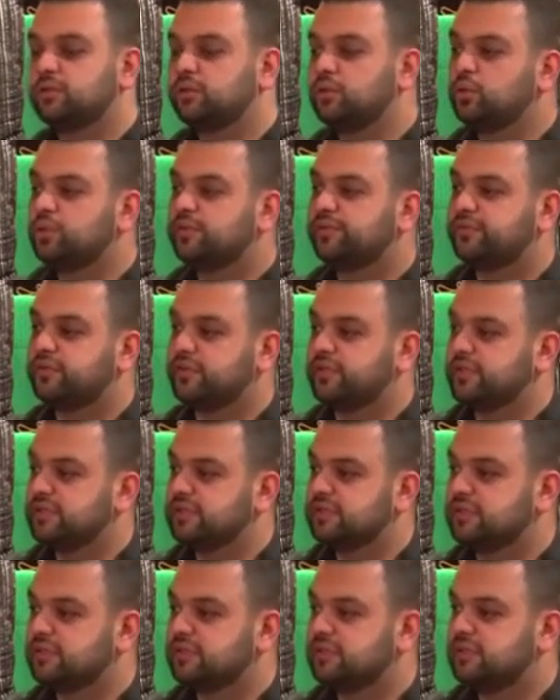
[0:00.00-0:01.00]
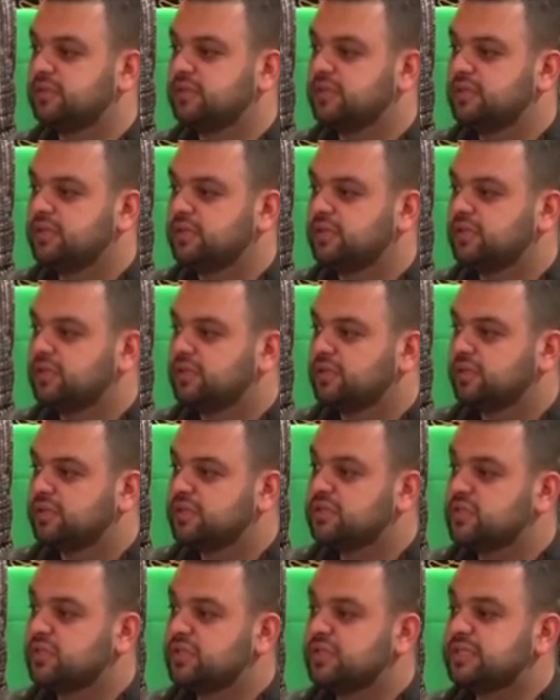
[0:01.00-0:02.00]
Look for it.
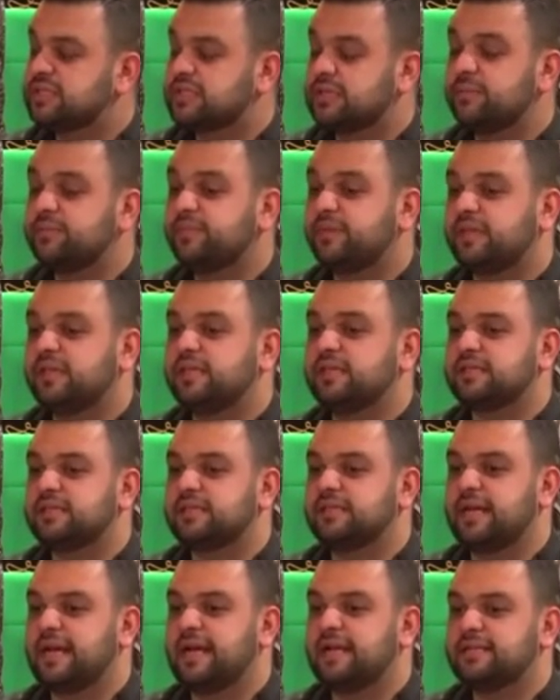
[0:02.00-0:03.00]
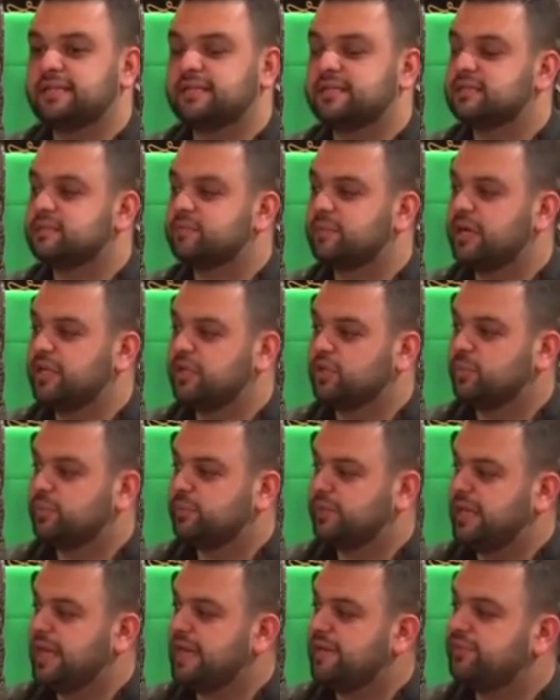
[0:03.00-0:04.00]
There's only some things that the answers might not
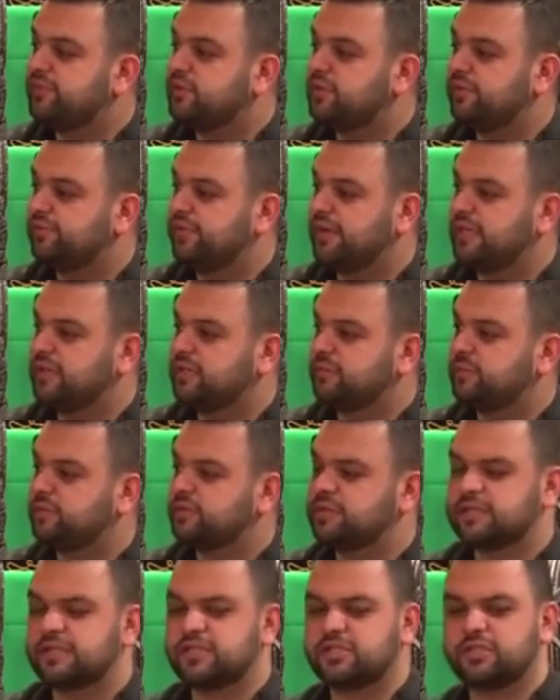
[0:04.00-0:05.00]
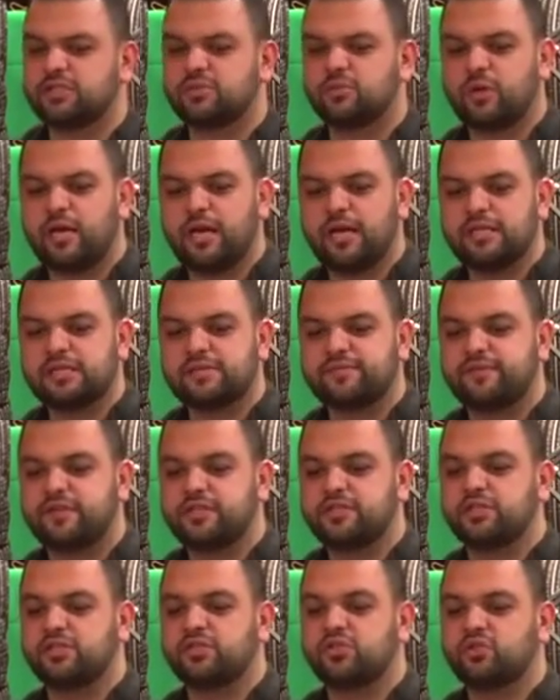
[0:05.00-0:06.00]
be ever available, such as why is
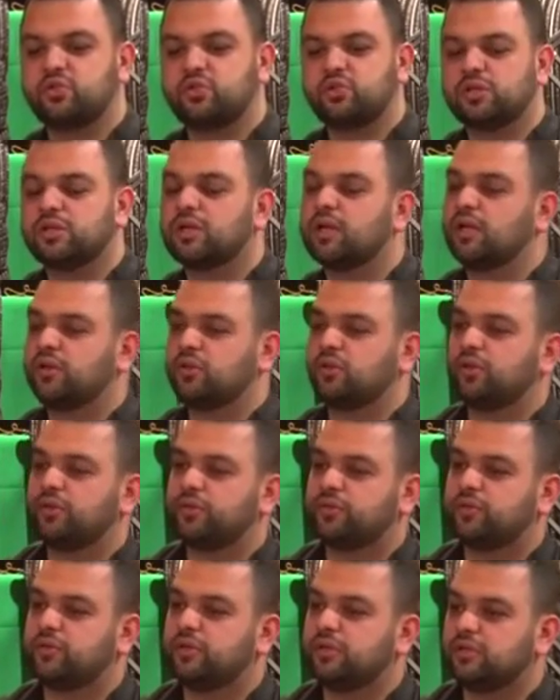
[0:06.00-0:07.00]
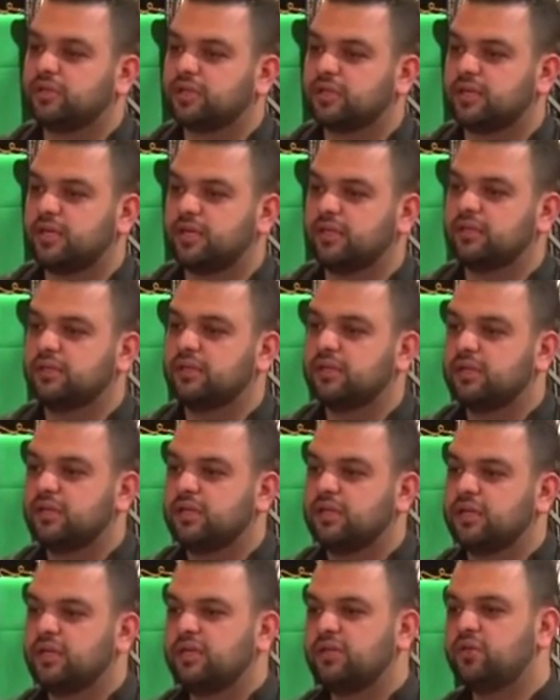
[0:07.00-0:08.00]
Fajr 2 rakat, not 3 rakat.
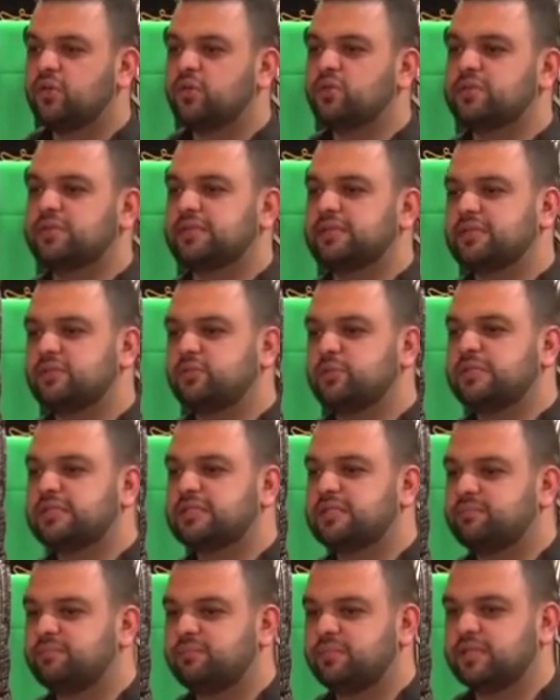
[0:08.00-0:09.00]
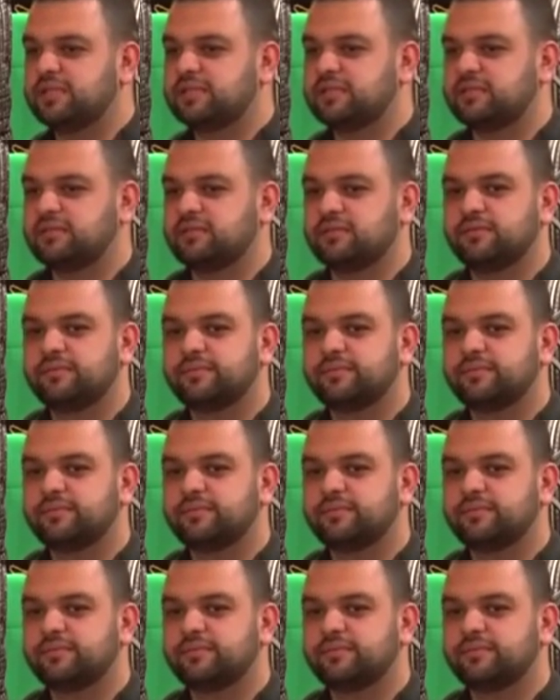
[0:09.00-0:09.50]
In those things we submit.